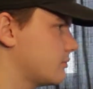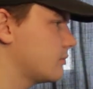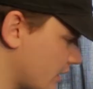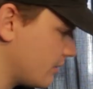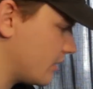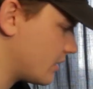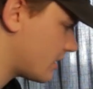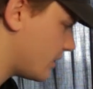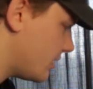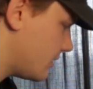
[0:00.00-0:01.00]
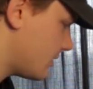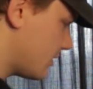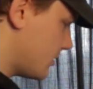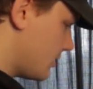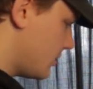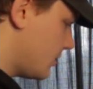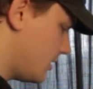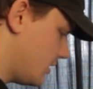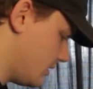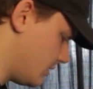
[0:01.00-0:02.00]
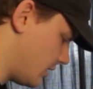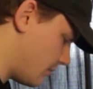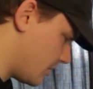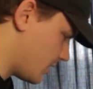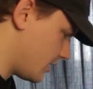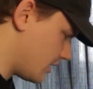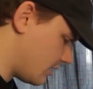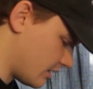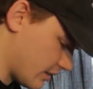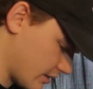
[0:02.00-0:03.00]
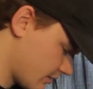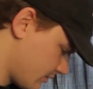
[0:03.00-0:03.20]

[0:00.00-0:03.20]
It's tight, not missing anything.